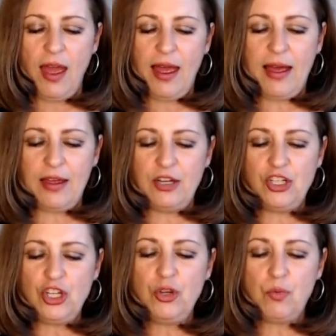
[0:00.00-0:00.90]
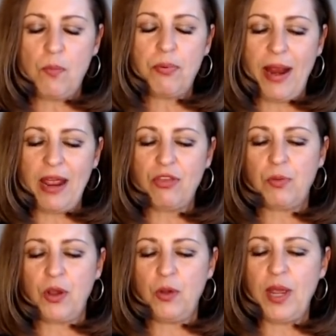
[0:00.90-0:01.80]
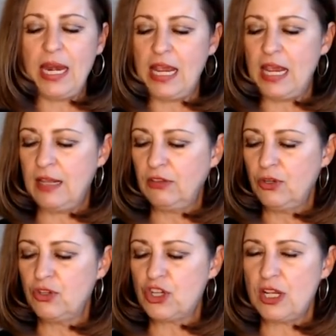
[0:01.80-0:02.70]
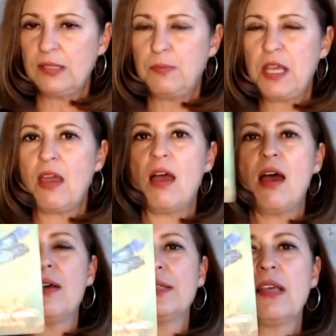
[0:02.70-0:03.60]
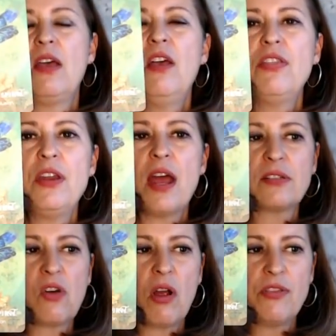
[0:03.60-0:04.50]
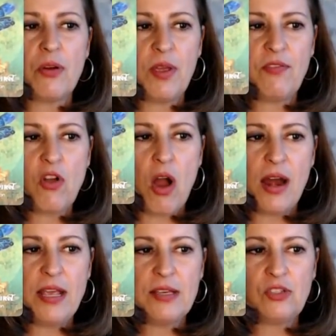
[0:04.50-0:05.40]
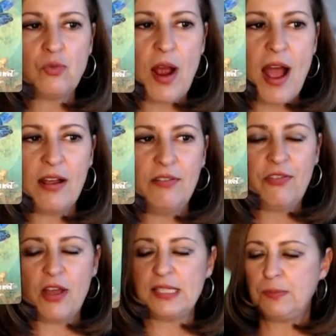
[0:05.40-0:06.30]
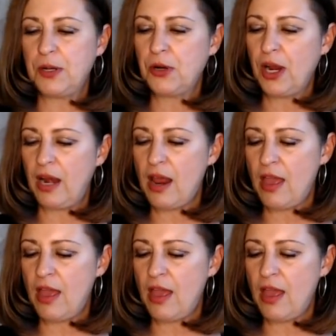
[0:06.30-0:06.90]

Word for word: and you will break through any illusions because the next card that we've got is Dragonfly Spirit,